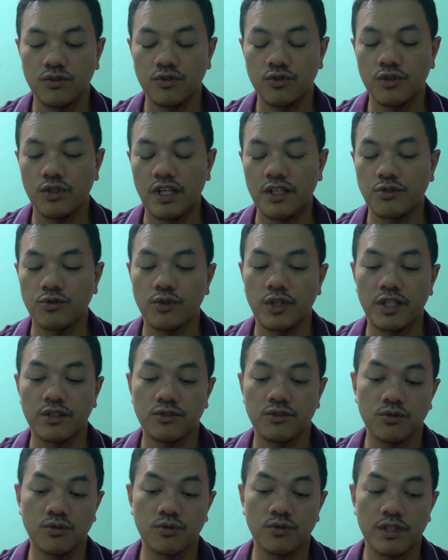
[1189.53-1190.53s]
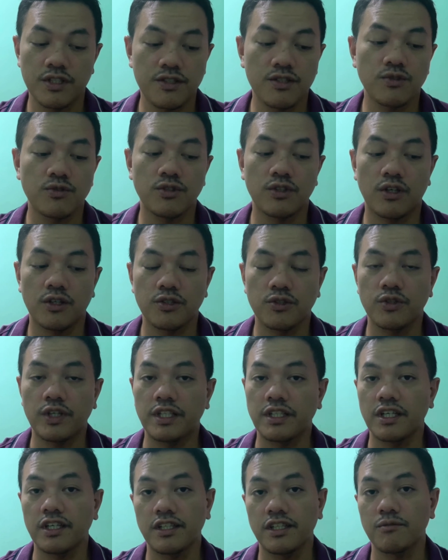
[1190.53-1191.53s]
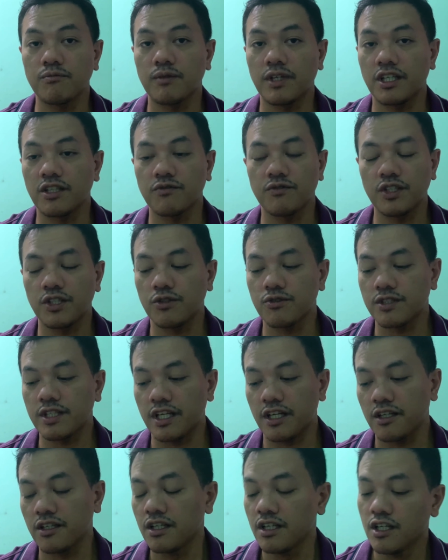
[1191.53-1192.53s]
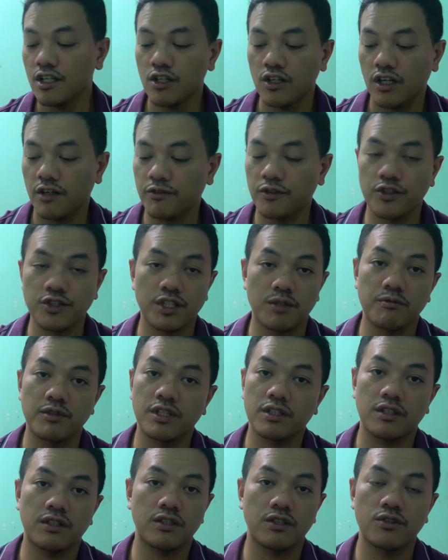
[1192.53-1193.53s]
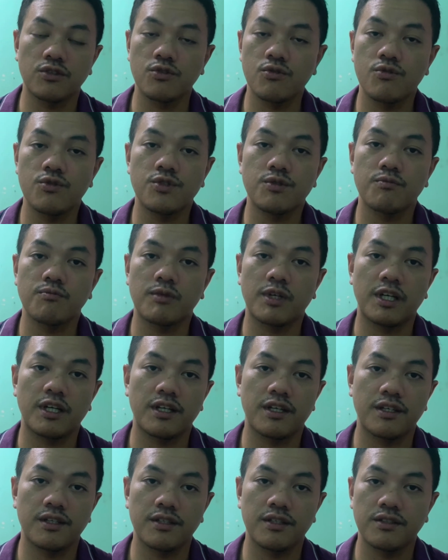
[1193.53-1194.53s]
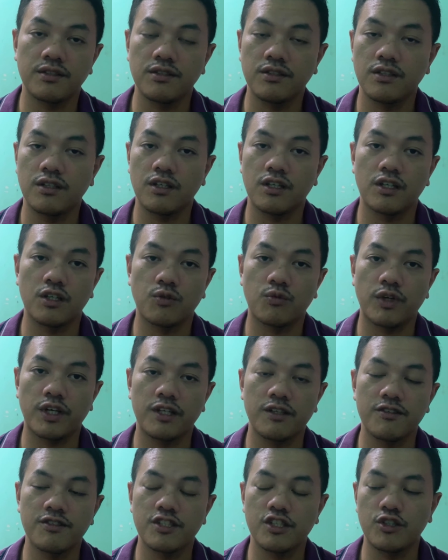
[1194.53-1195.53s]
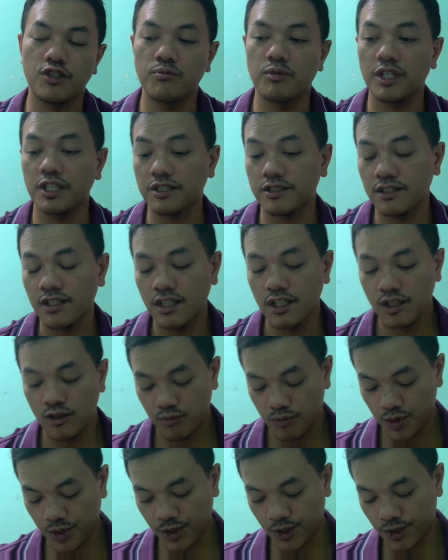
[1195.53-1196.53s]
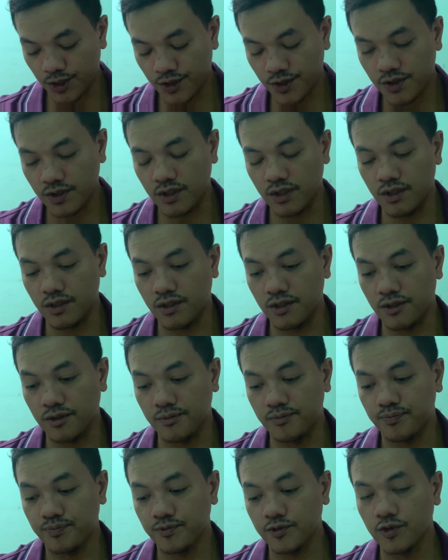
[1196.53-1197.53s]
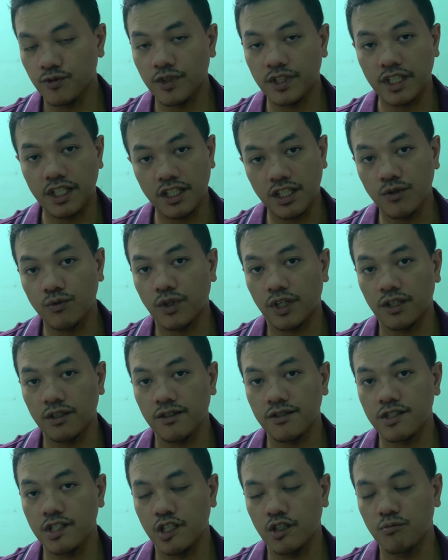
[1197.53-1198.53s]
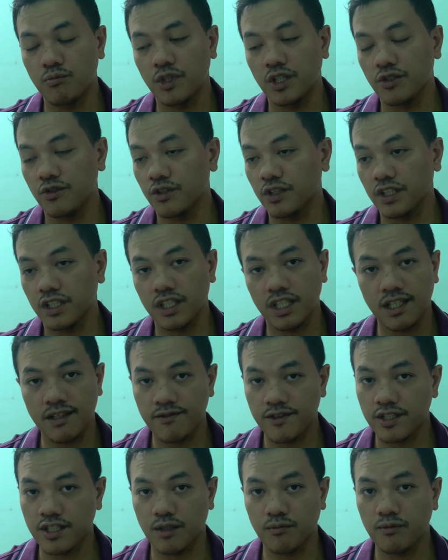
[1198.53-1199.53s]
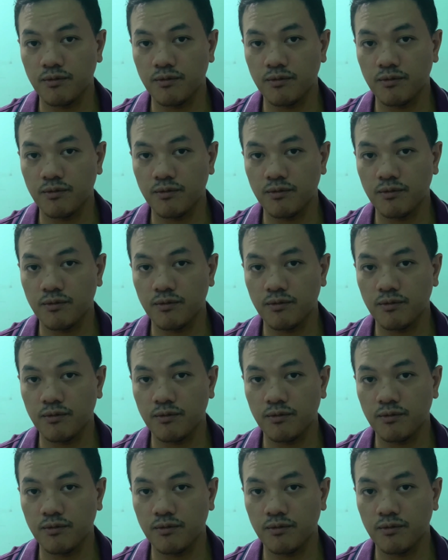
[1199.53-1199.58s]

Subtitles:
and to listen to the audio and edit my videos there. Of course, I'm not gonna use my wireless earbuds, because with any wireless earbud, you're gonna have some